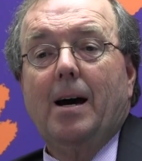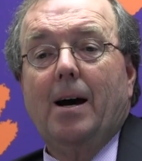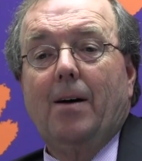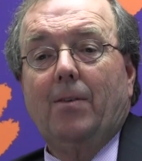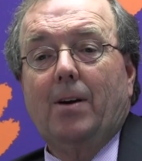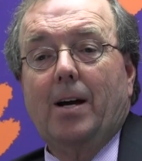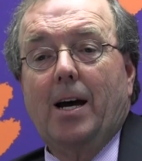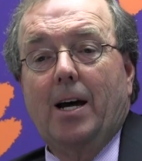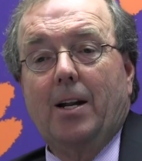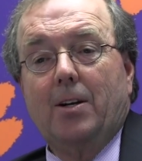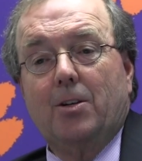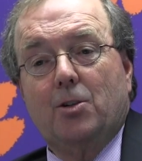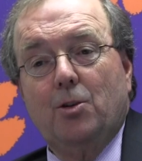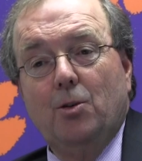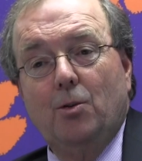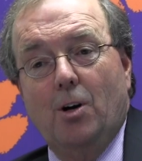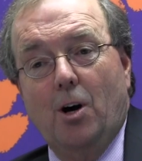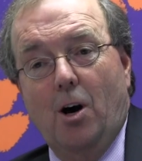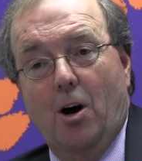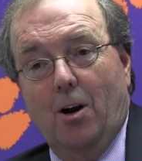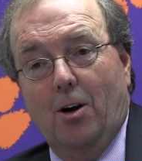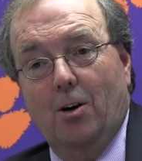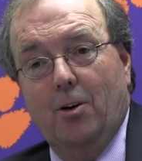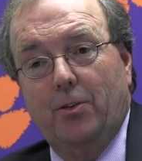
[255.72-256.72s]
I've got two
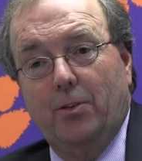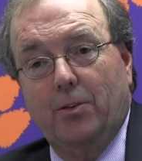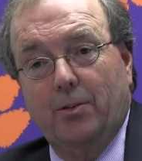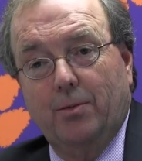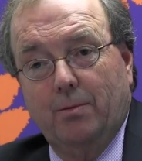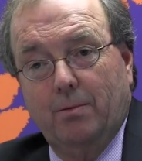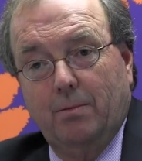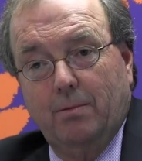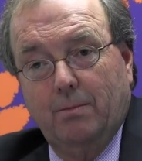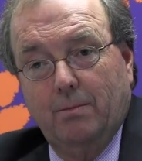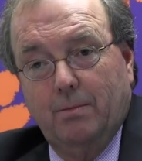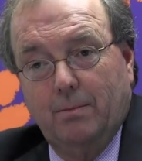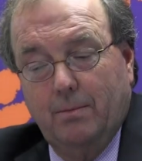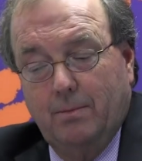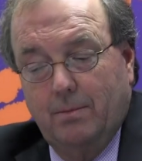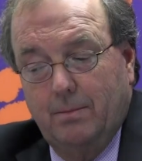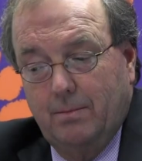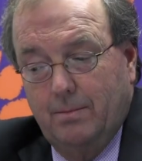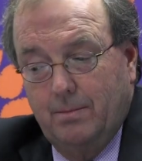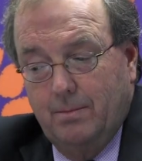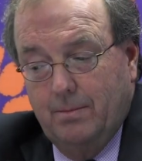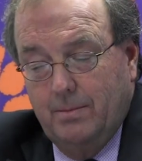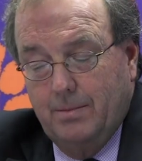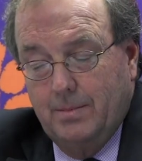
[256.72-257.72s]
daughters. Mm-hmm.
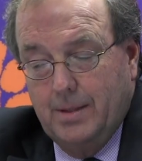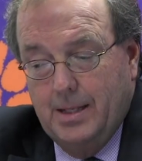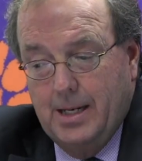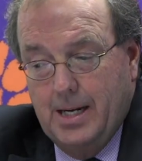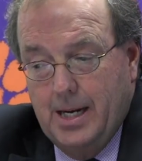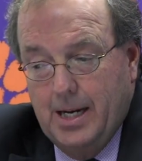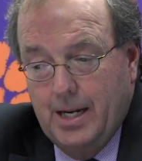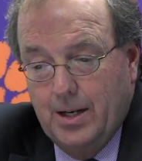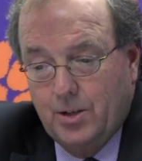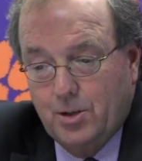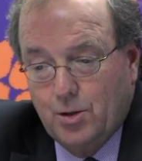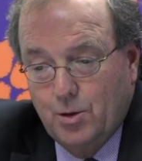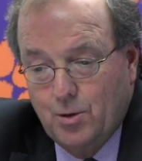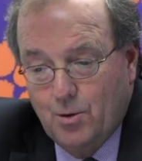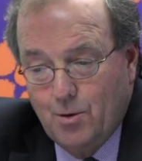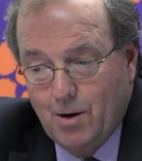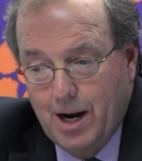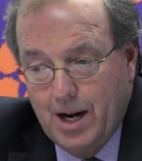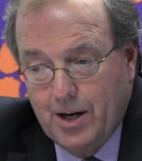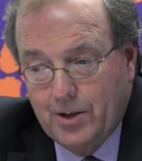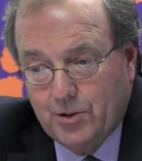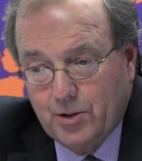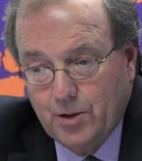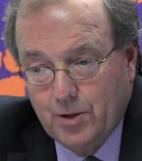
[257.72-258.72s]
And two
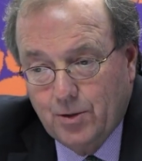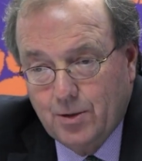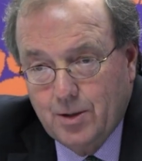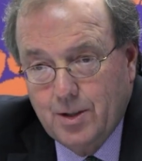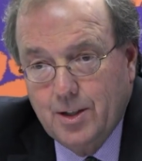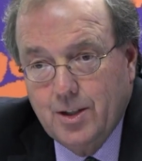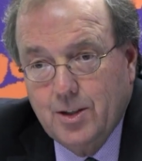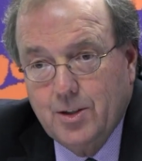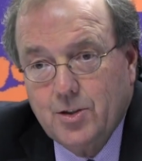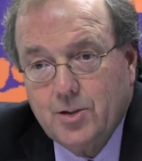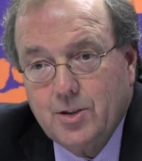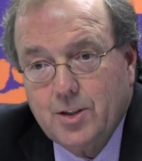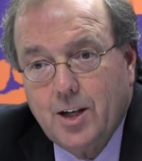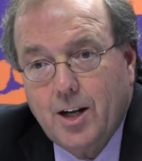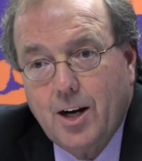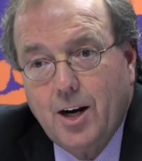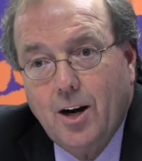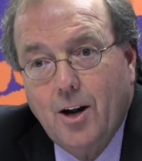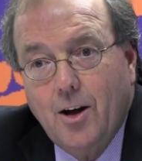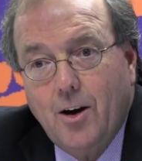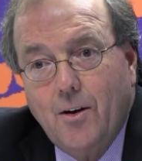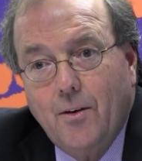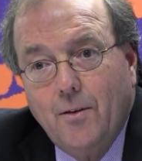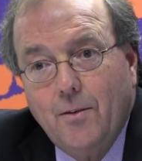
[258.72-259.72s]
grandchildren and a
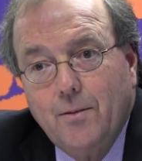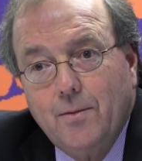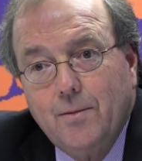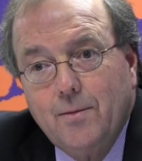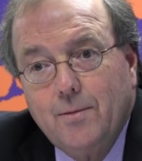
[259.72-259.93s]
son-in-law.